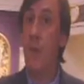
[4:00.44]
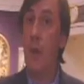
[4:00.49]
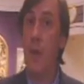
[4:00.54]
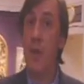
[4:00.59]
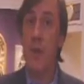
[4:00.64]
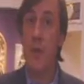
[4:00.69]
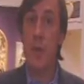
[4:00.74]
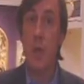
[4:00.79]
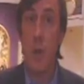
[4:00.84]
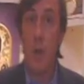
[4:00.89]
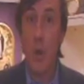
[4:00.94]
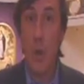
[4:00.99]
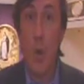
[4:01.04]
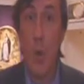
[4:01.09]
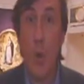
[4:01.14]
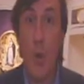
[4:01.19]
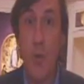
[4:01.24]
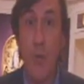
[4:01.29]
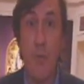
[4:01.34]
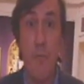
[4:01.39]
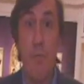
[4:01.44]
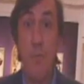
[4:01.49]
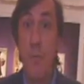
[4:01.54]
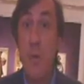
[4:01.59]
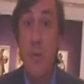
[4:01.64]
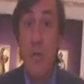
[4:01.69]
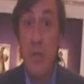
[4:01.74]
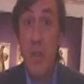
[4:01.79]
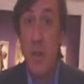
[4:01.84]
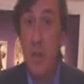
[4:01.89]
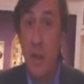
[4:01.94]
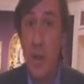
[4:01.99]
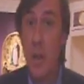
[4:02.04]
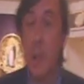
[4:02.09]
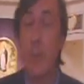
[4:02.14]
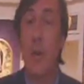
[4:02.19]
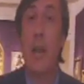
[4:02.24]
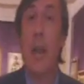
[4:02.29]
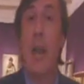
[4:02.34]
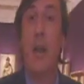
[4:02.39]
vast hoard of booty that
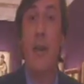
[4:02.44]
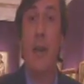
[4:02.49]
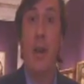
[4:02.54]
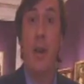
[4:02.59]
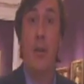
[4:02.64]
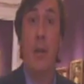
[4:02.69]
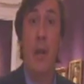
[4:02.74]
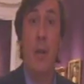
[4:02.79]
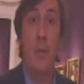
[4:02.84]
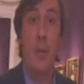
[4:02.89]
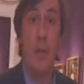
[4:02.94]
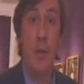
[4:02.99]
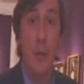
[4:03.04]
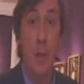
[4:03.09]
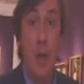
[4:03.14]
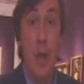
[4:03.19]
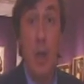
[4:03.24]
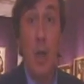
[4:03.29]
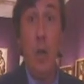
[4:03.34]
they were carrying around with them,